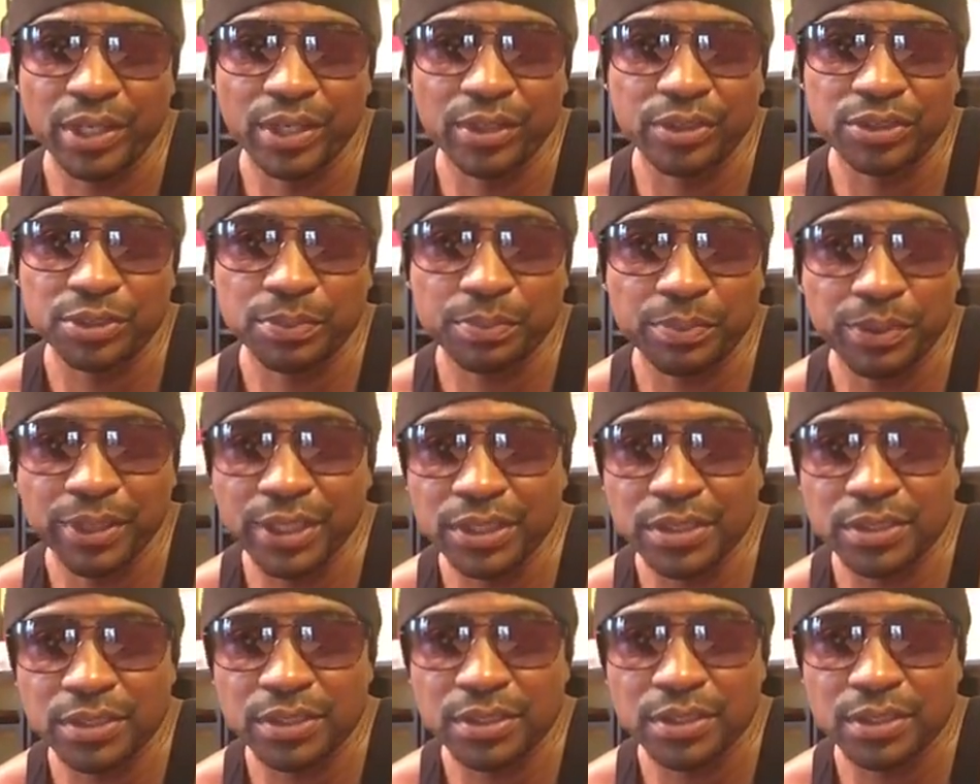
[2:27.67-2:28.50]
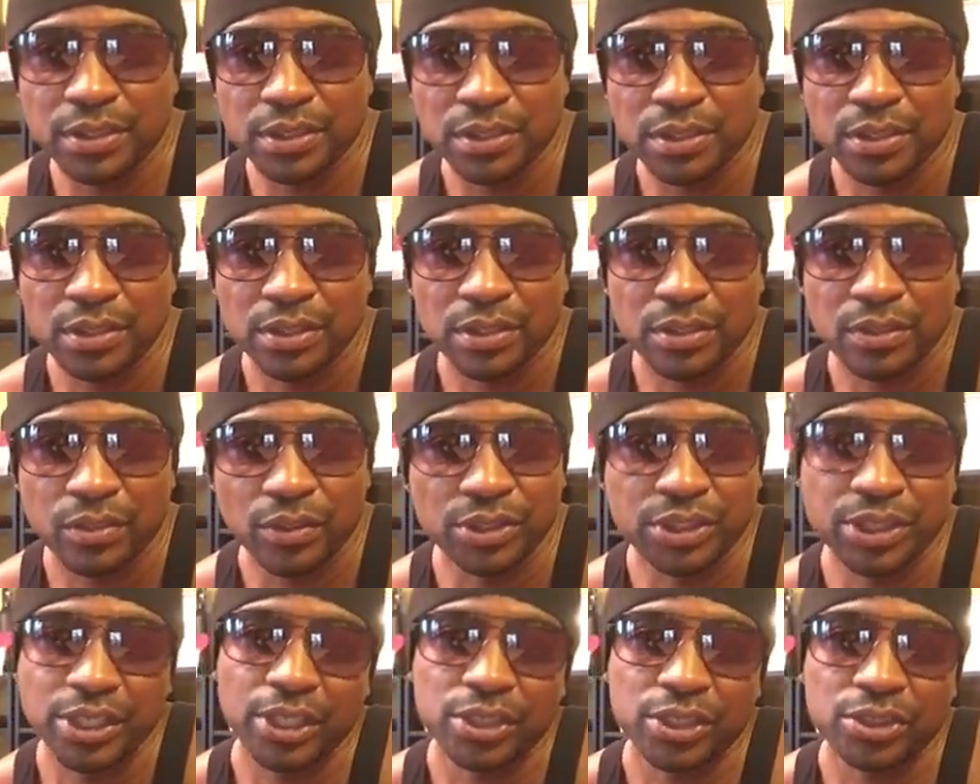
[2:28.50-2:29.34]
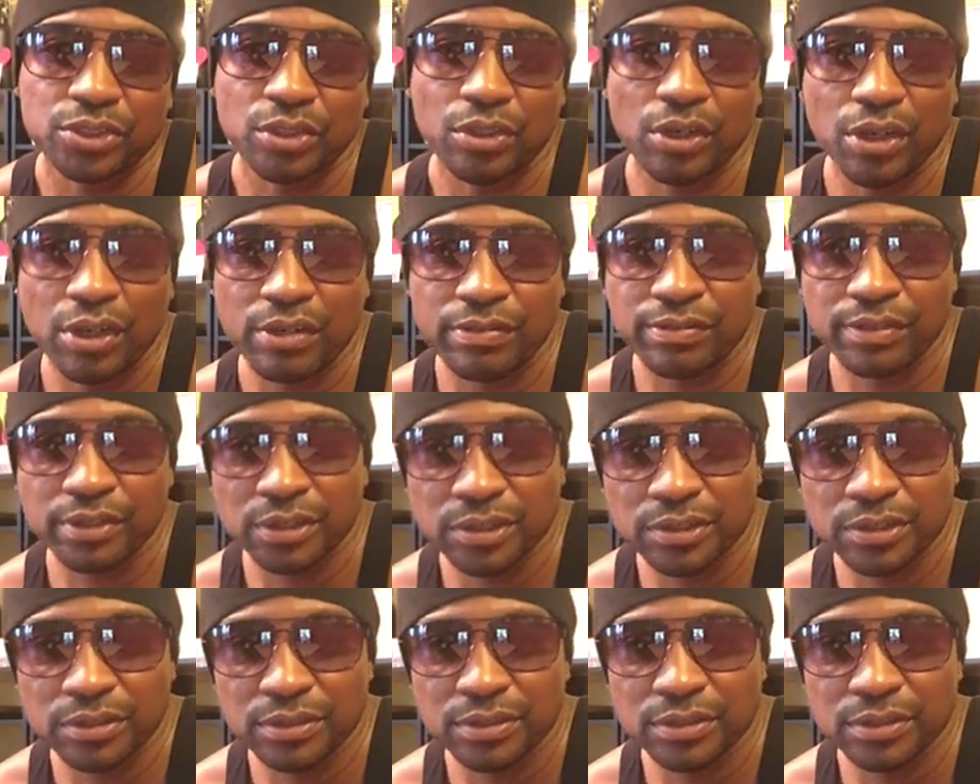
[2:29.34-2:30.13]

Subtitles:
Errol Spence or Terrence Crawford?